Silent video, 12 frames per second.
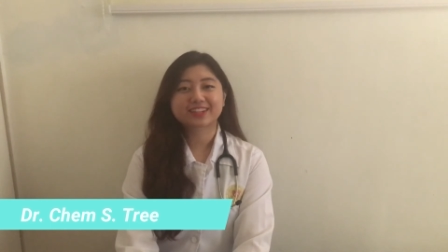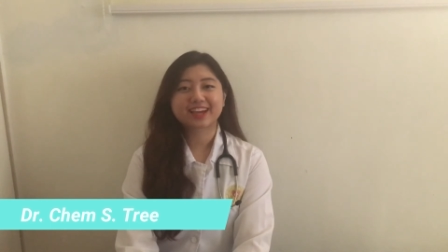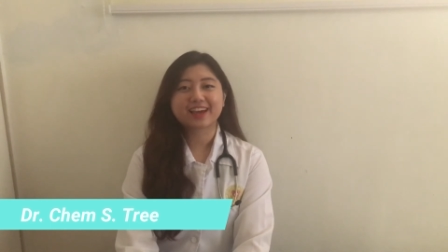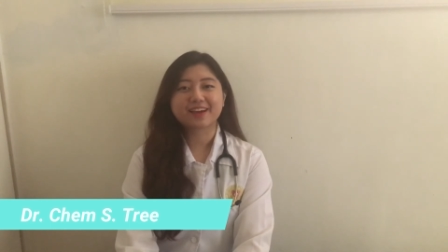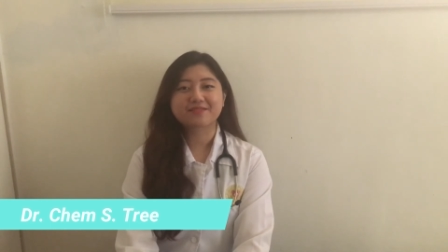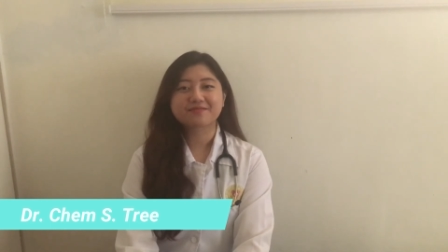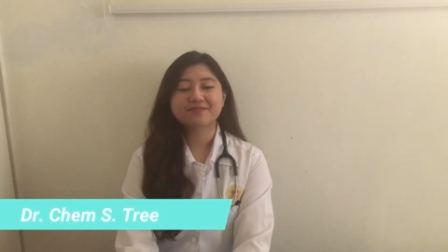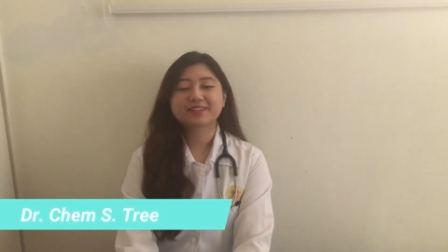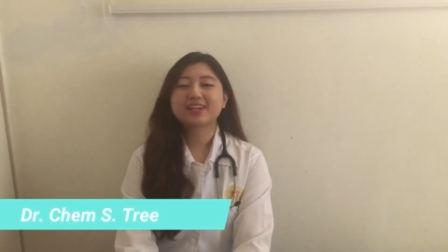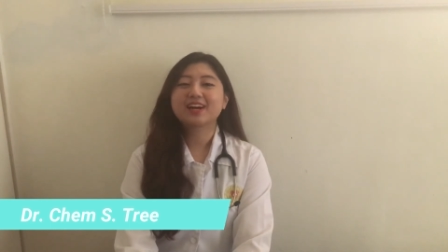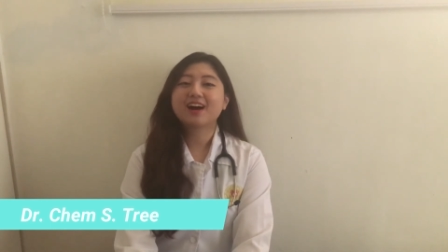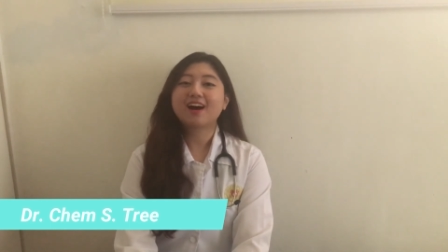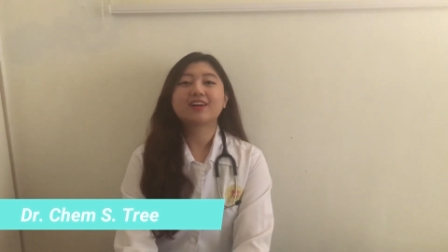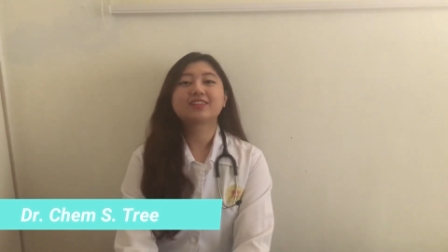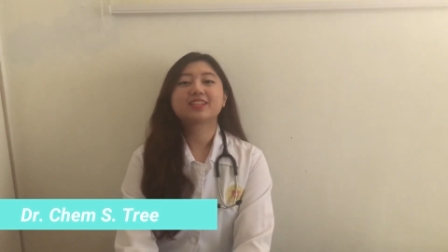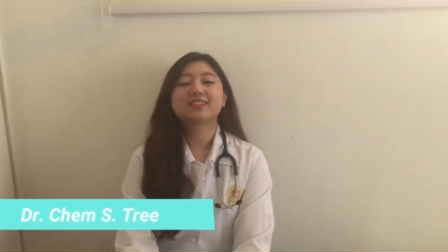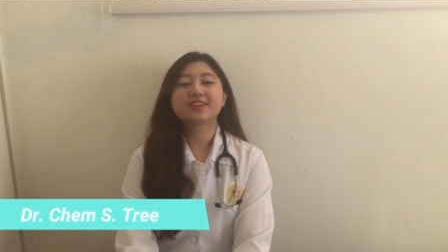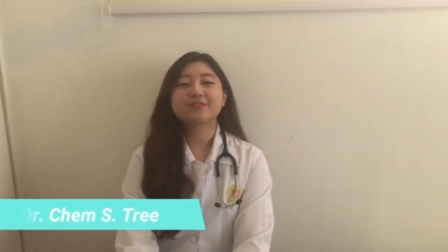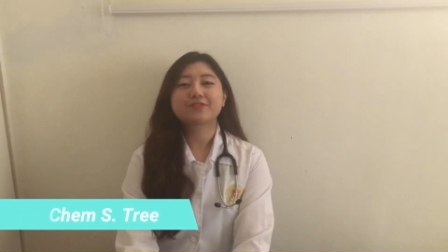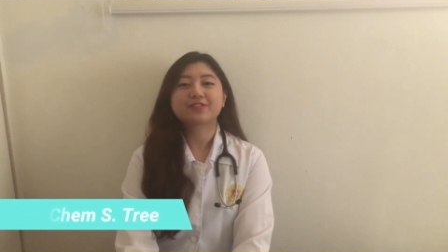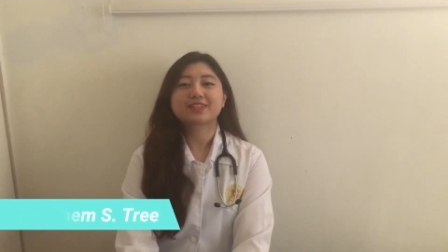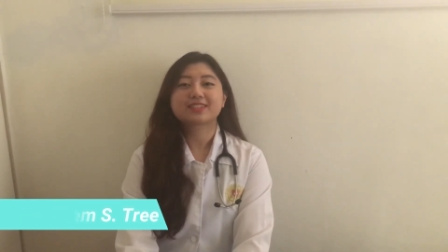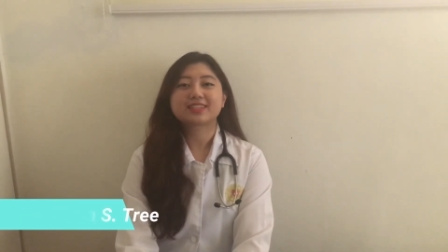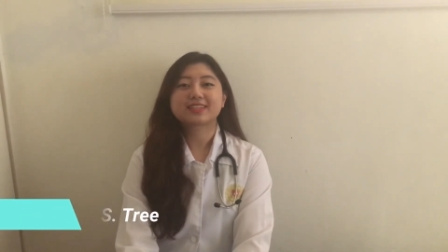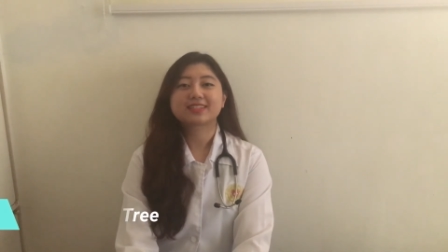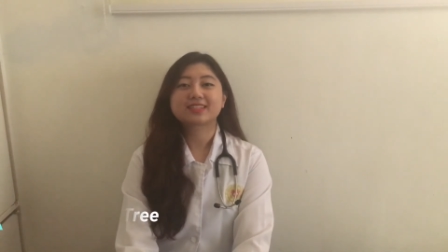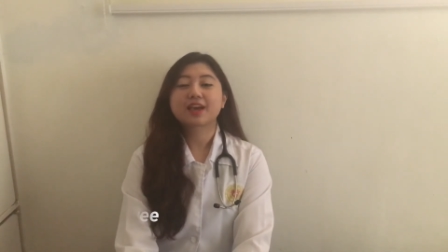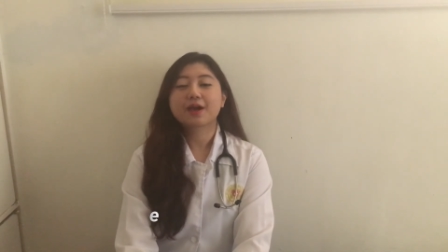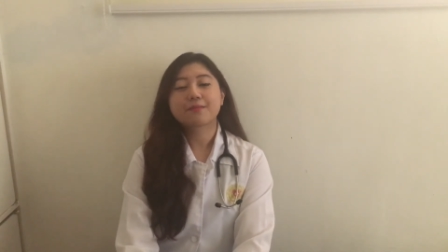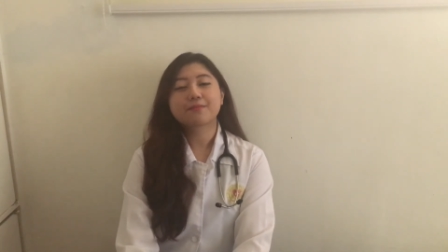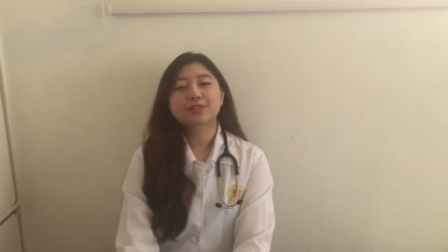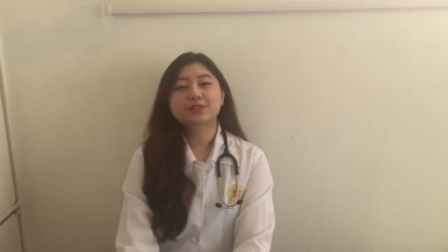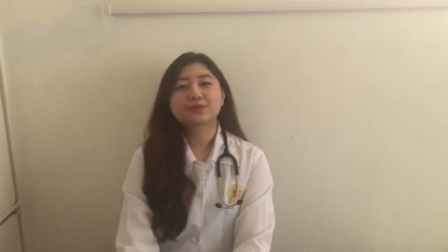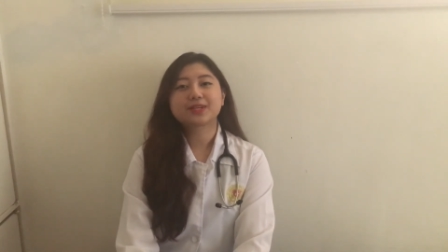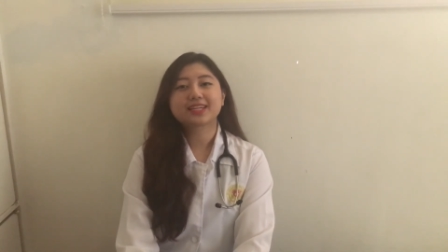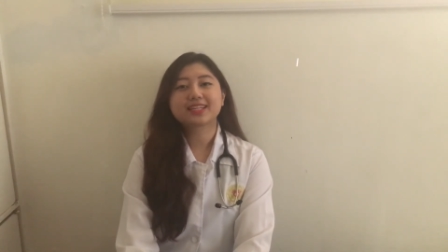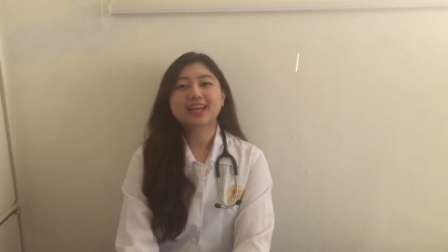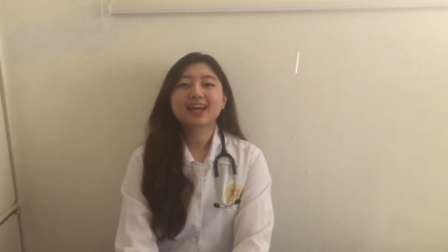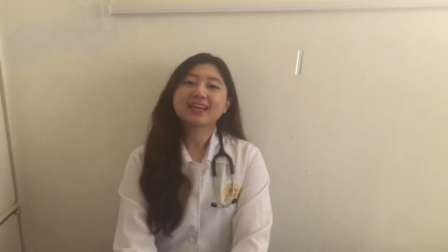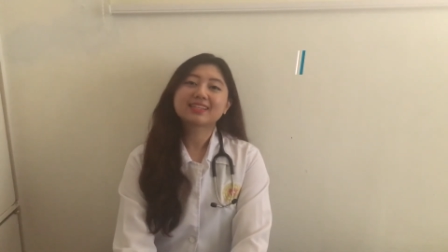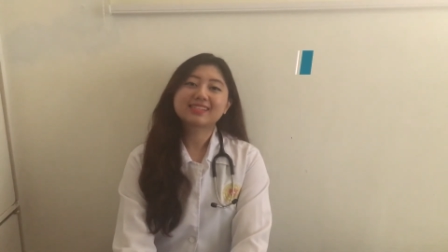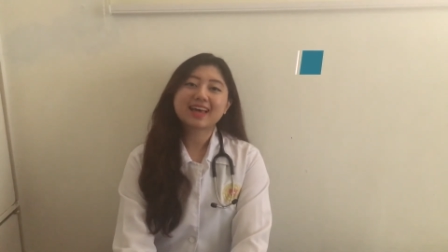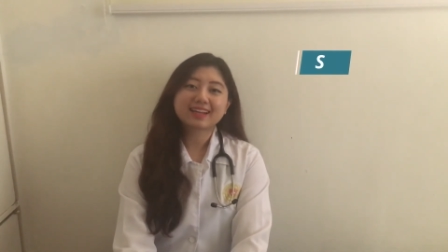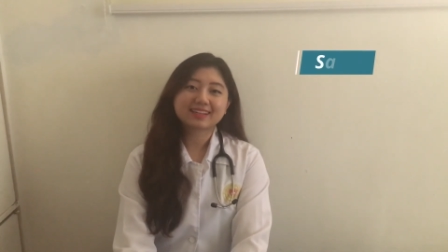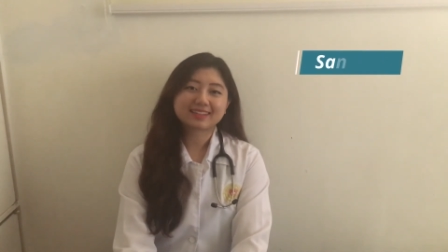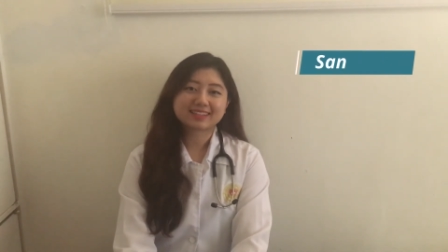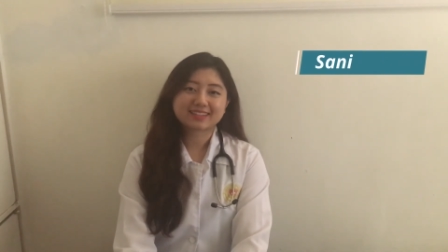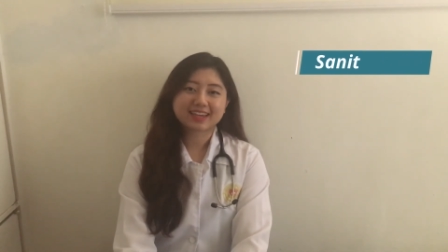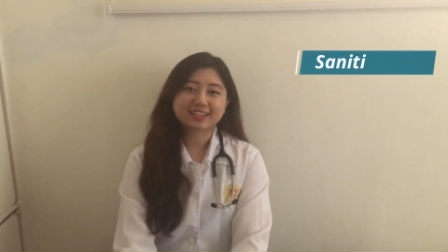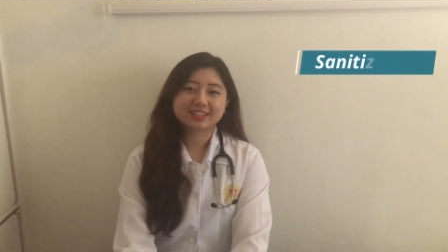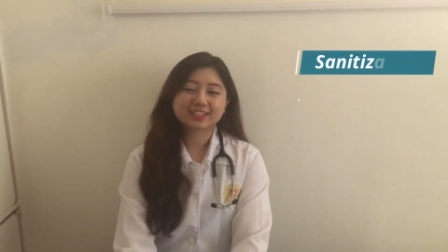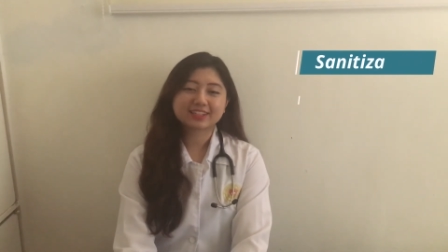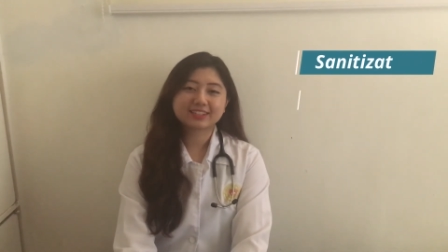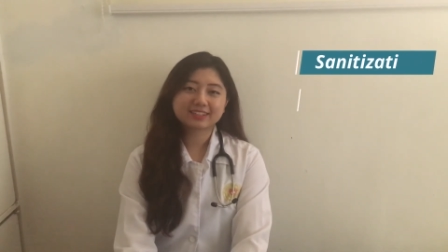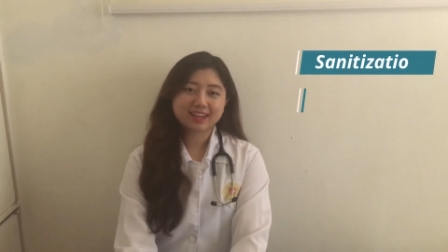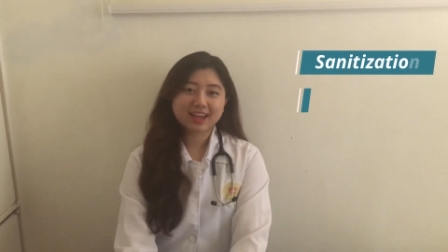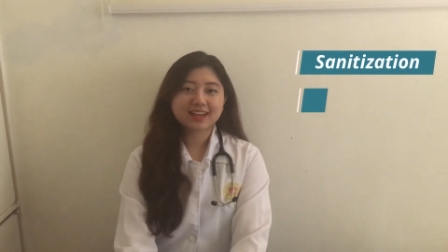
Chem on the differences between sanitization,